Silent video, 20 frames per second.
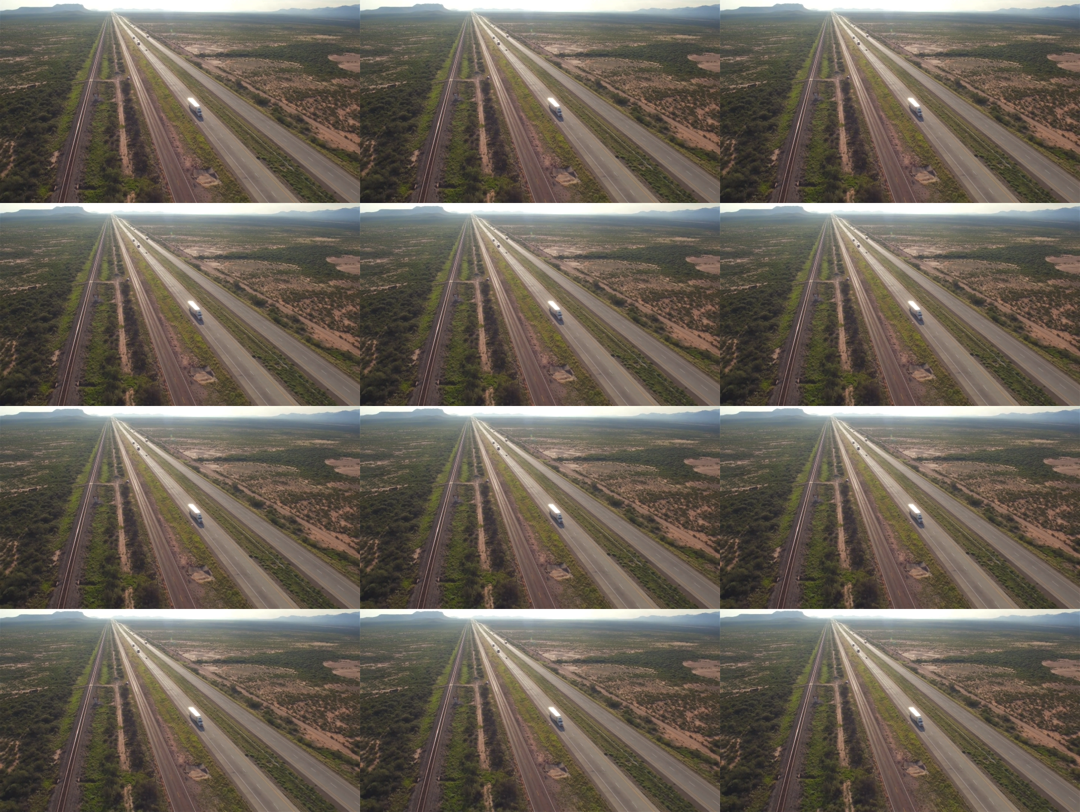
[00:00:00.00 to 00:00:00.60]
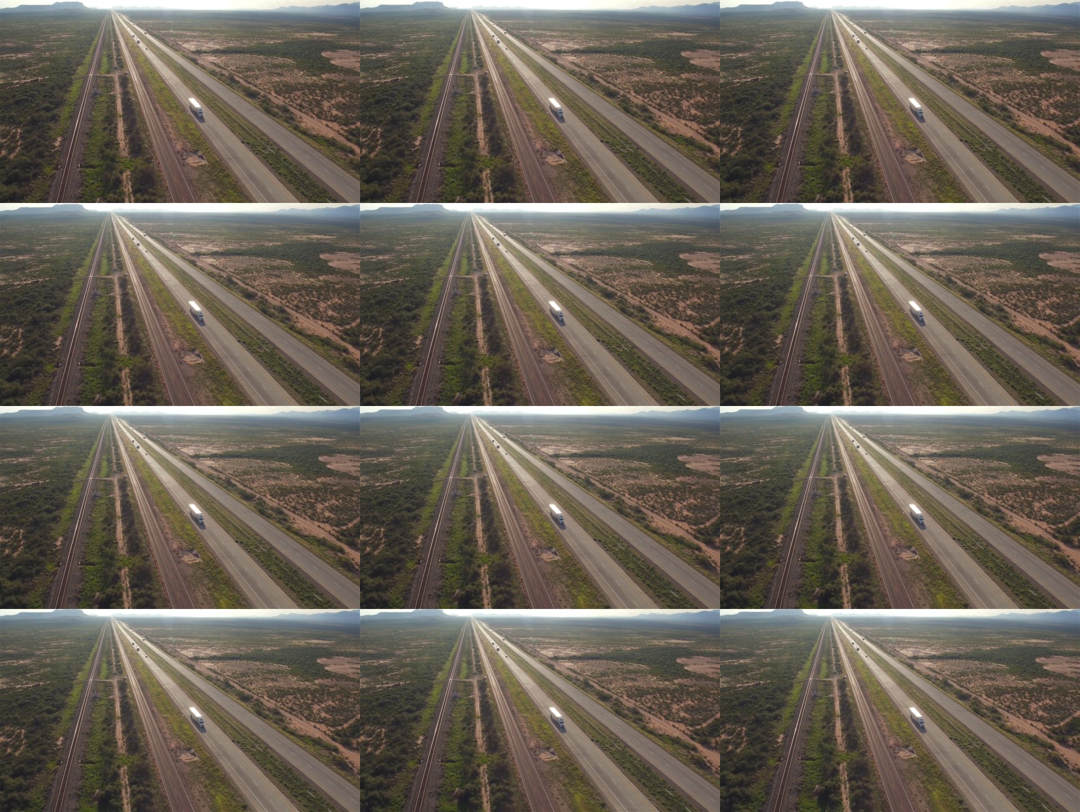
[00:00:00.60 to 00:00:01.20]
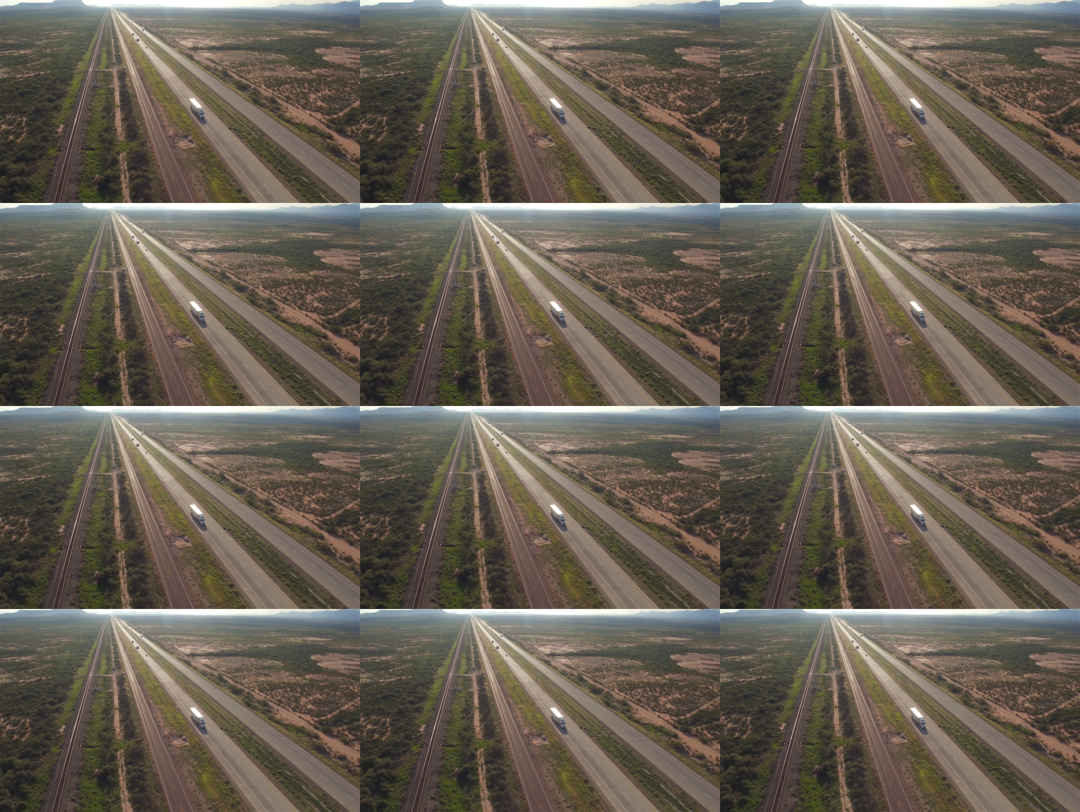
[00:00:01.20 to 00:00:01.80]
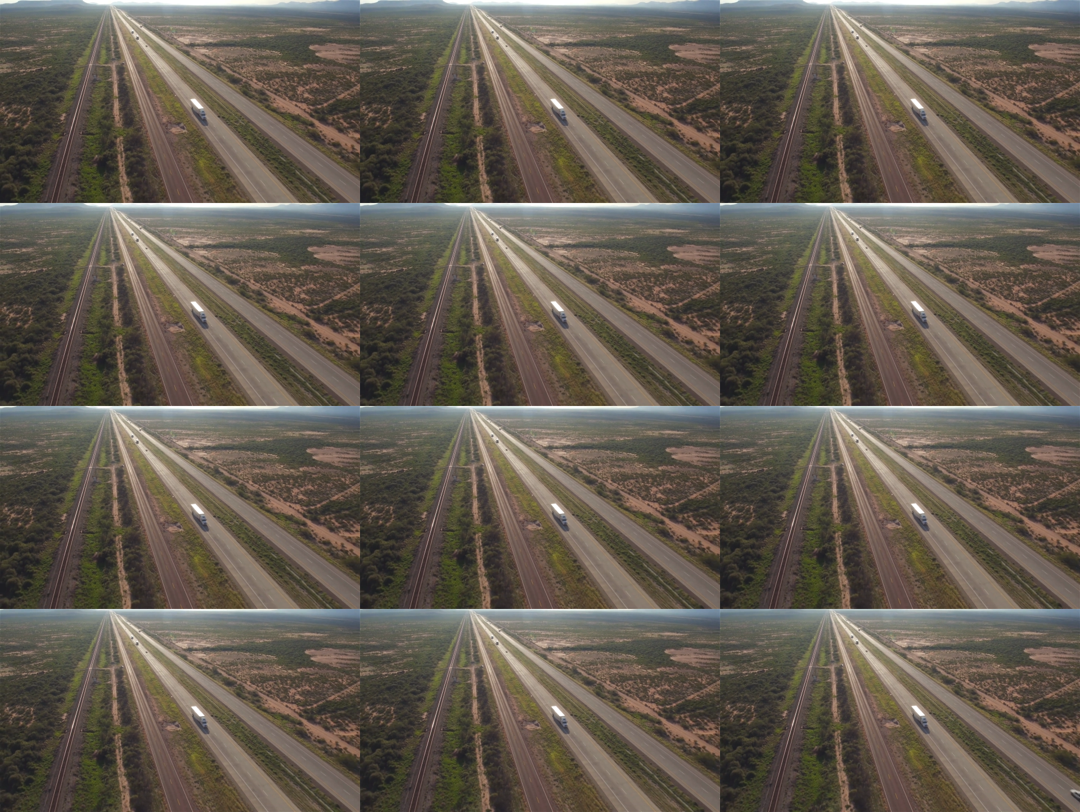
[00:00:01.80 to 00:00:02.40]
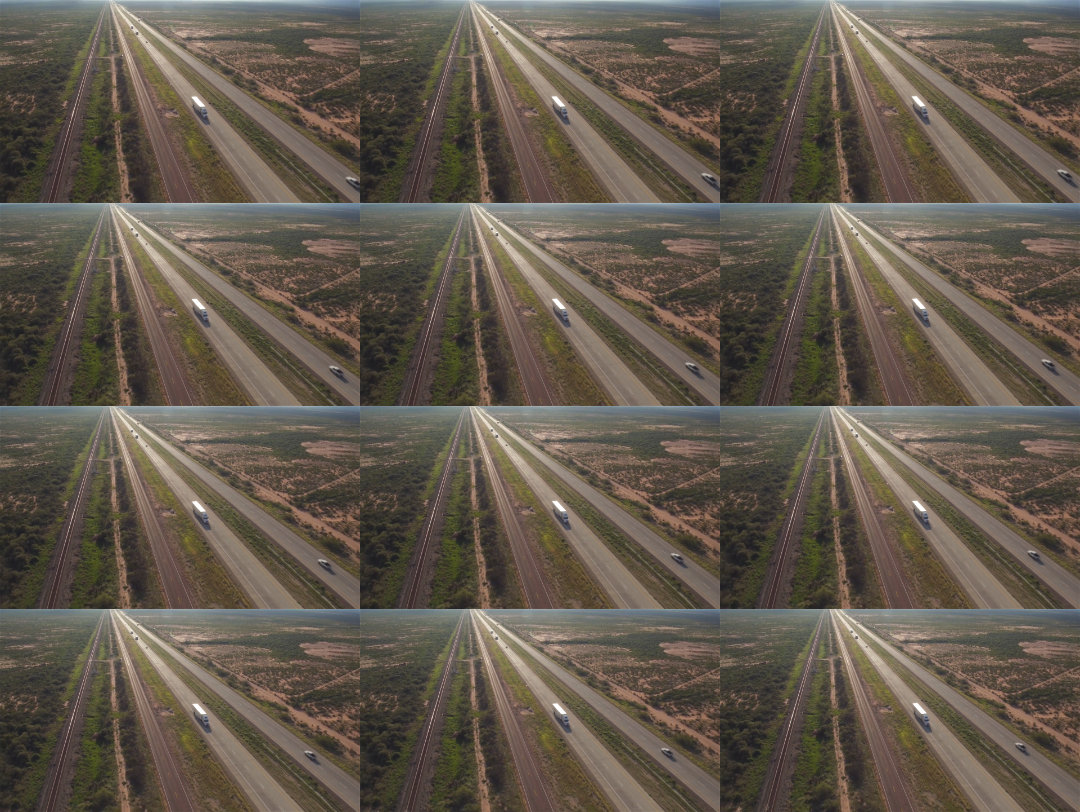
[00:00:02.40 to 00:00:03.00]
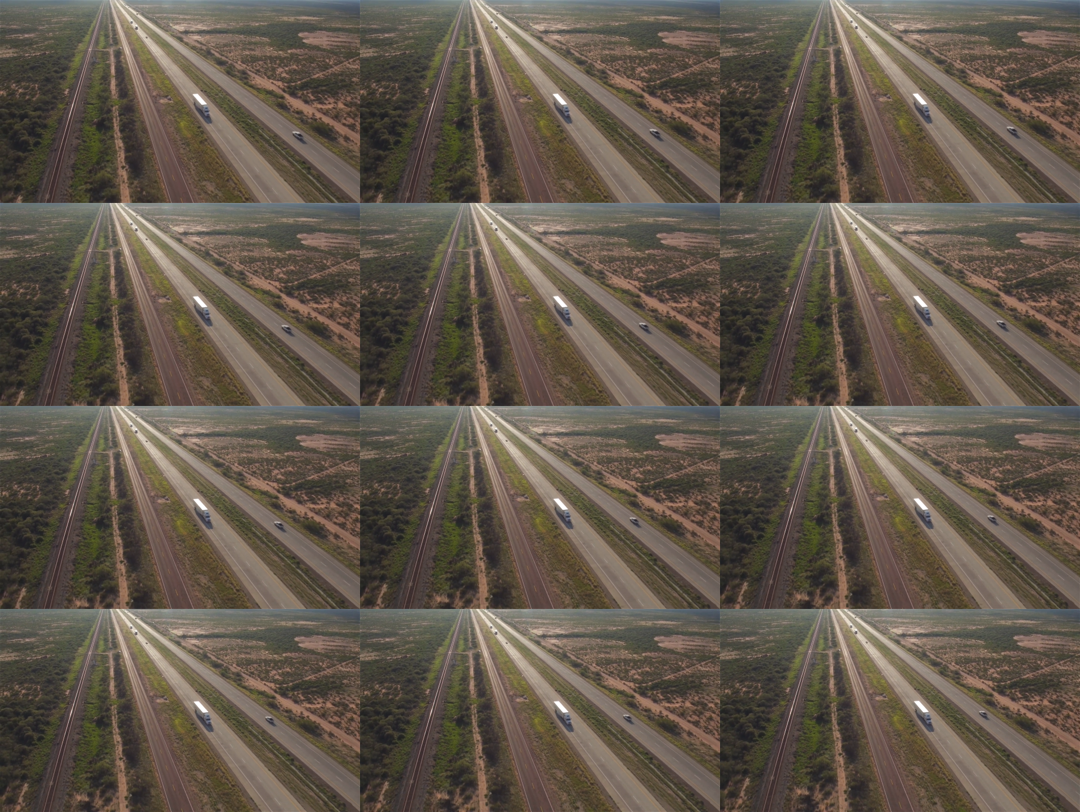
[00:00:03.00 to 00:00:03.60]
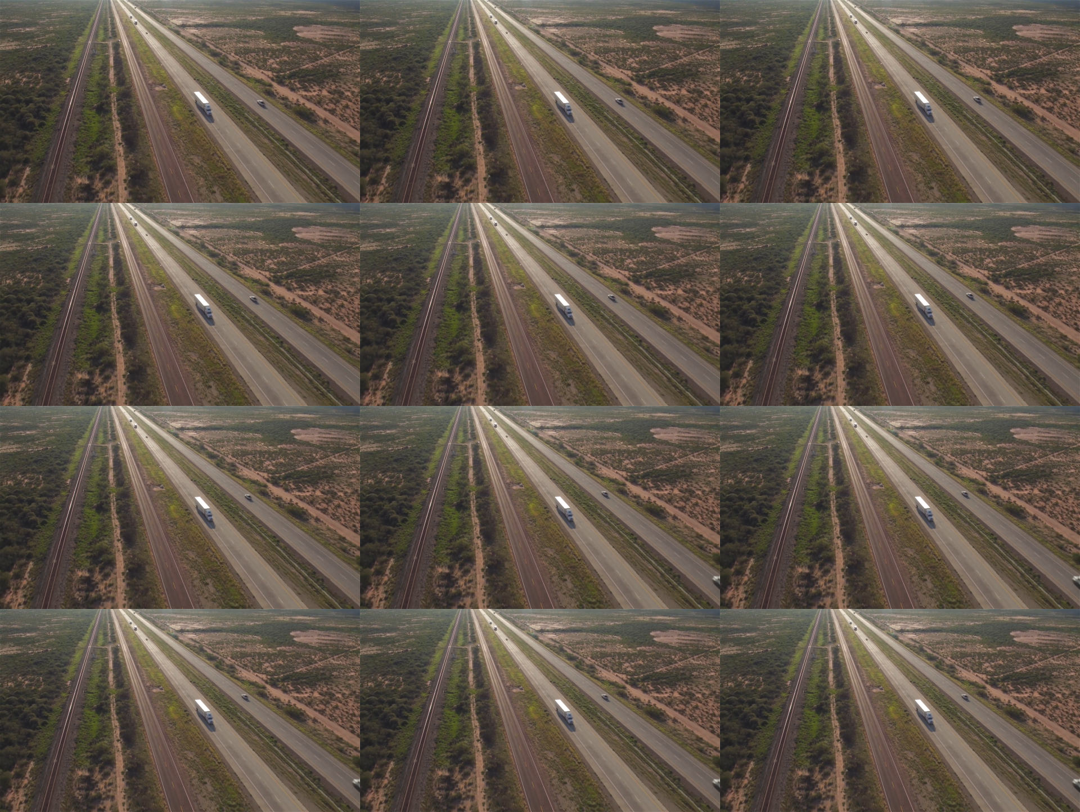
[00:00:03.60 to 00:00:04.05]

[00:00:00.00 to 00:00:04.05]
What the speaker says: Nobody's mouth can be seen.